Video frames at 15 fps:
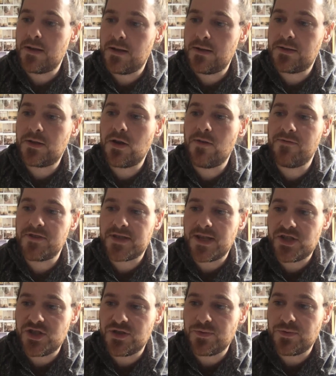and
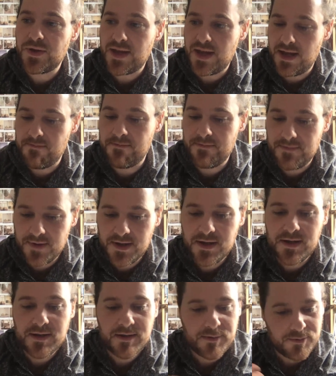conversations with him
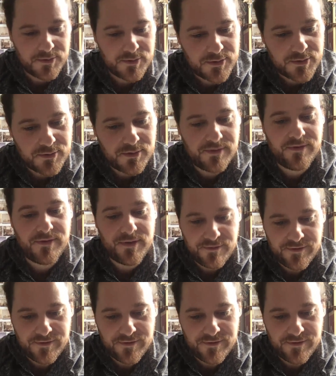sort of